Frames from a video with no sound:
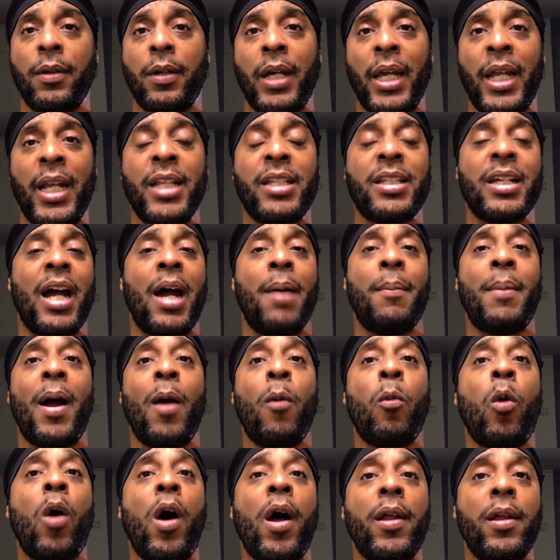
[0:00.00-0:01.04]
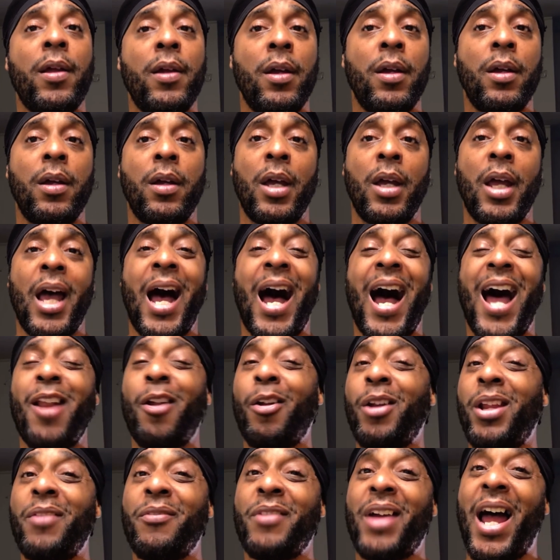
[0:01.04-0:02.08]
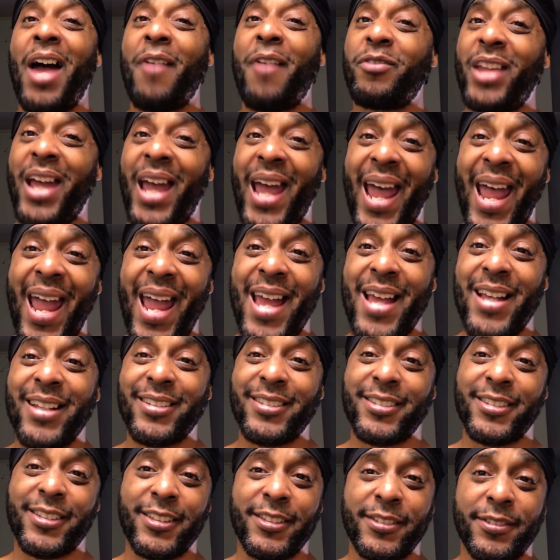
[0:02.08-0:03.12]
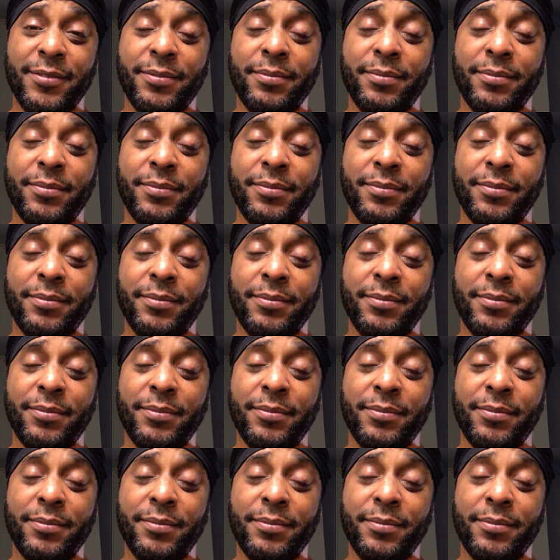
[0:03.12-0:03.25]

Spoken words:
Anytime I want, I don't even have to ask.